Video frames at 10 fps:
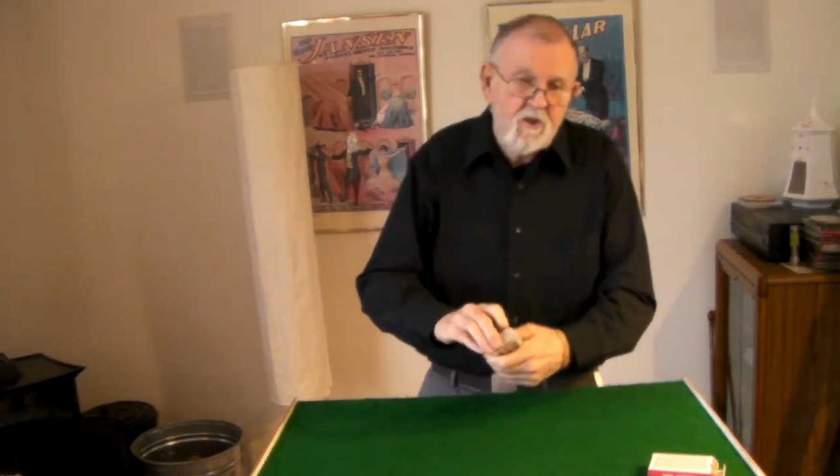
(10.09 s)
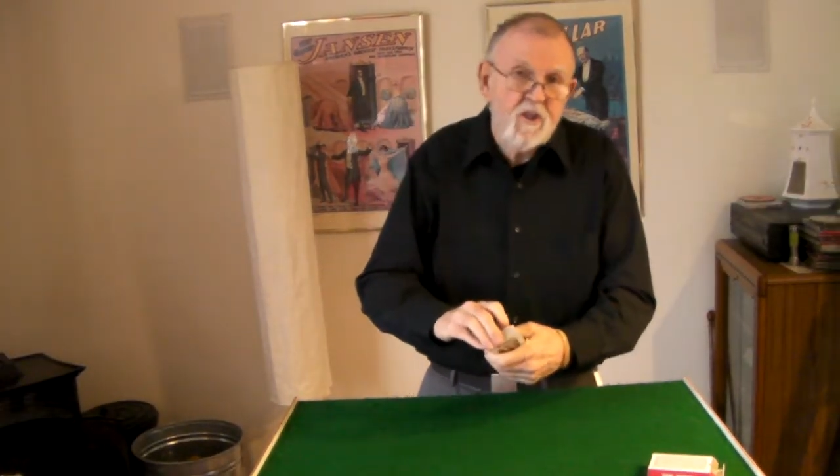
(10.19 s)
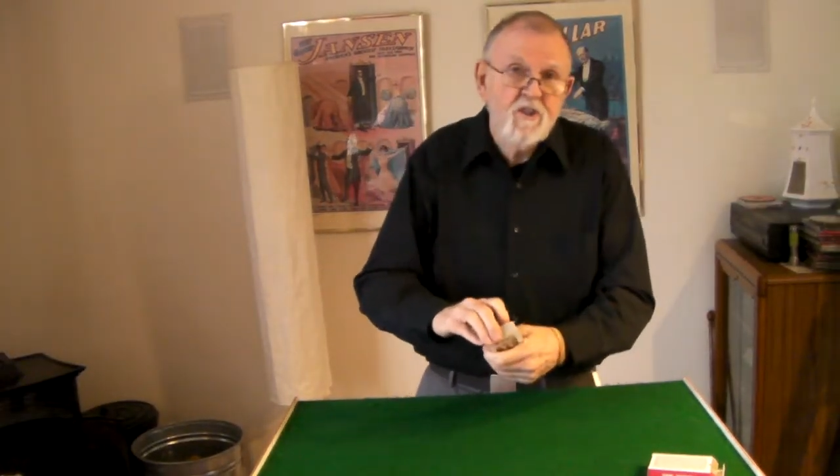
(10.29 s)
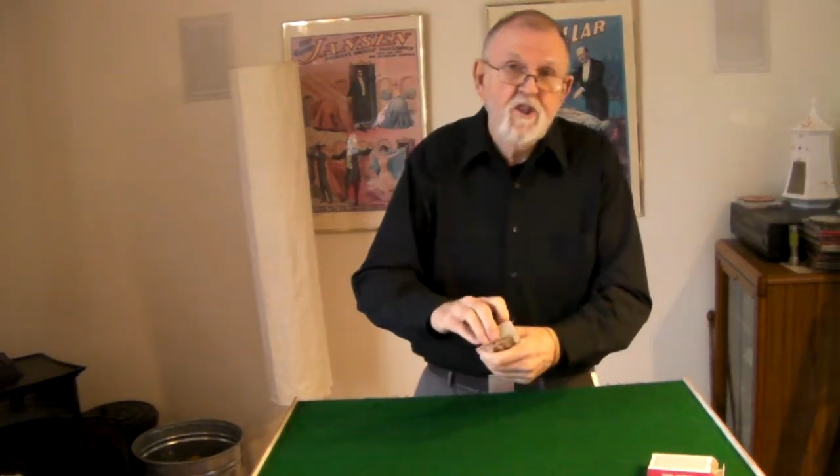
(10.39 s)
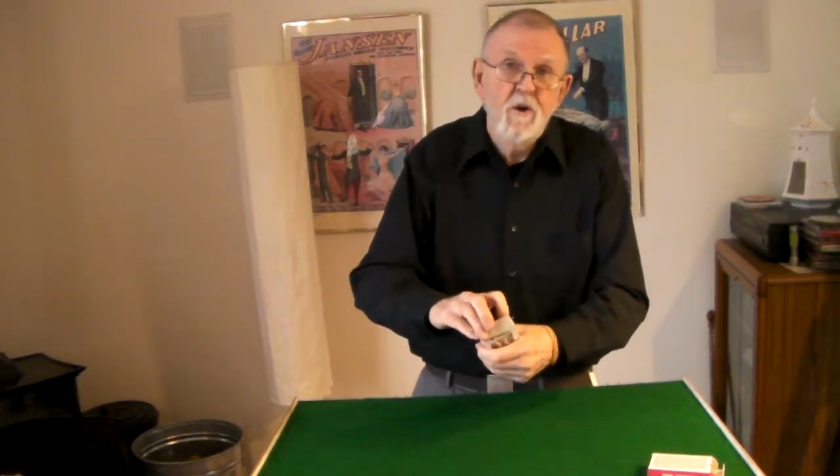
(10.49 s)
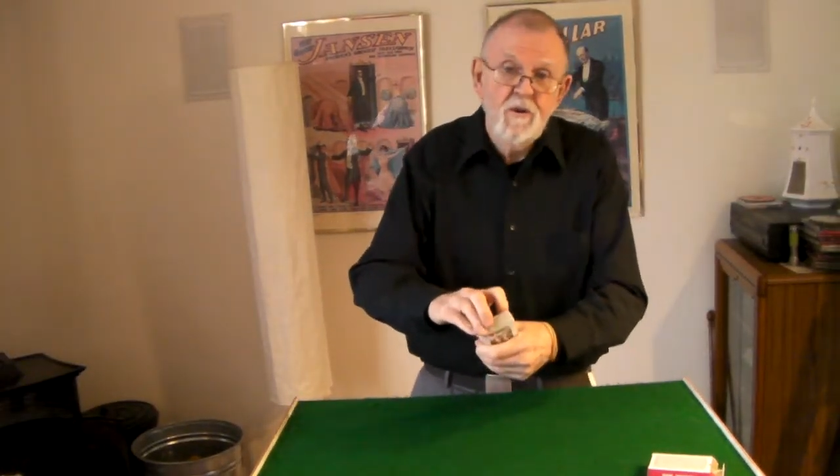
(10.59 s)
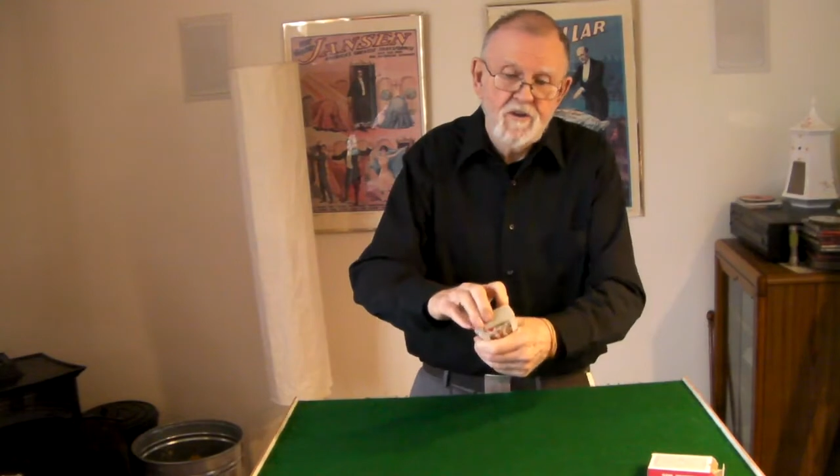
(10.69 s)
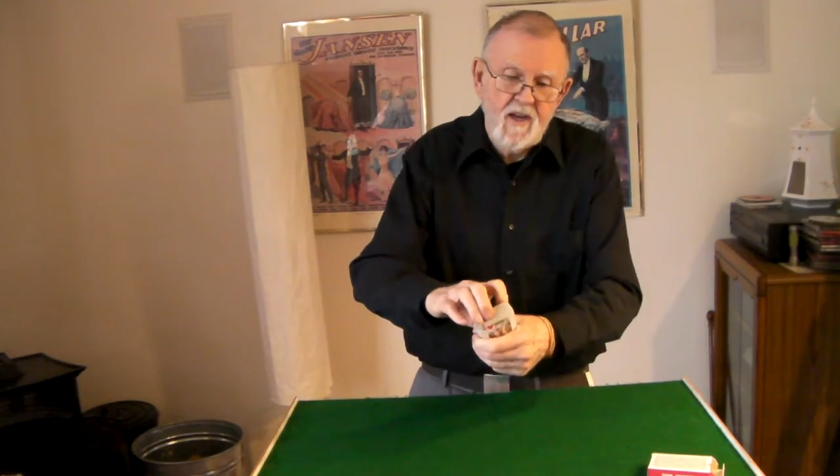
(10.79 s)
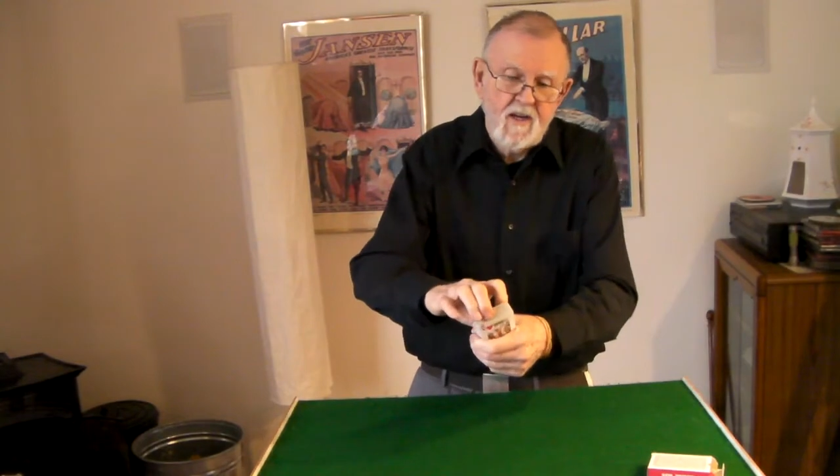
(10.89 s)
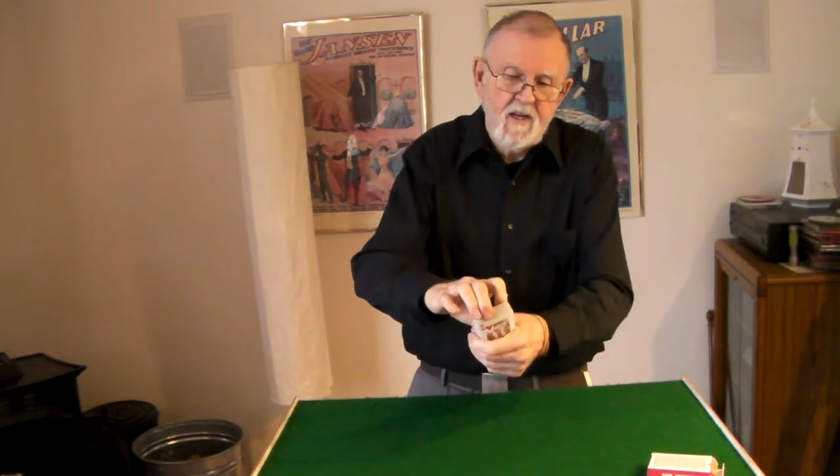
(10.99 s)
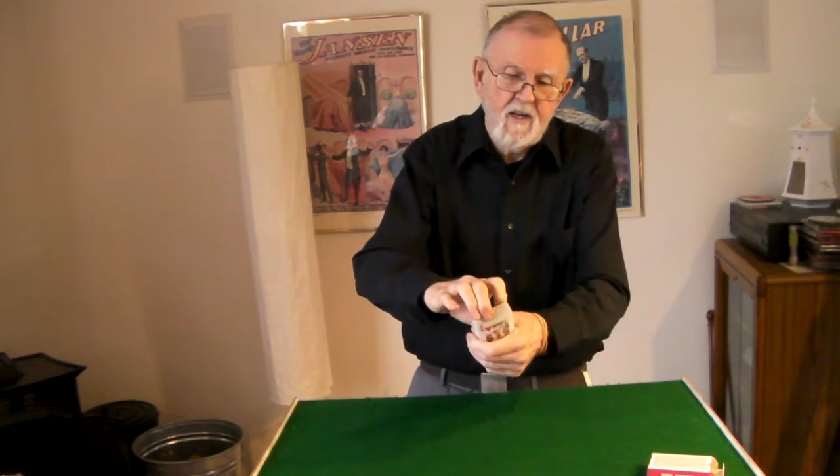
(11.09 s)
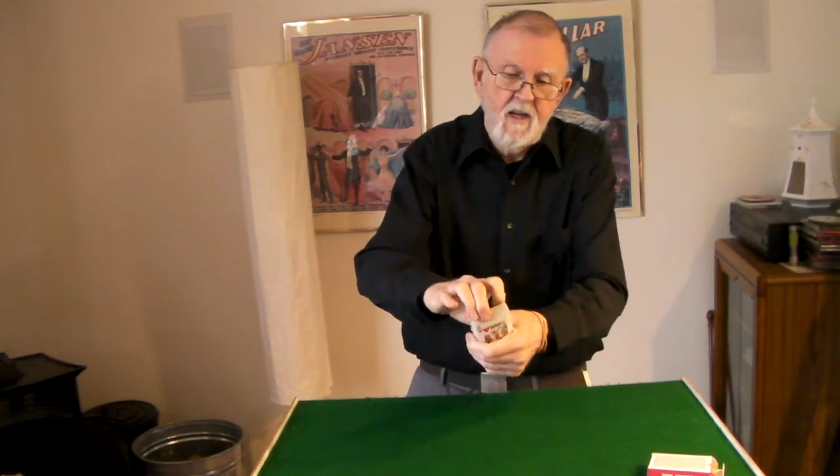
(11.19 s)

can show the deck.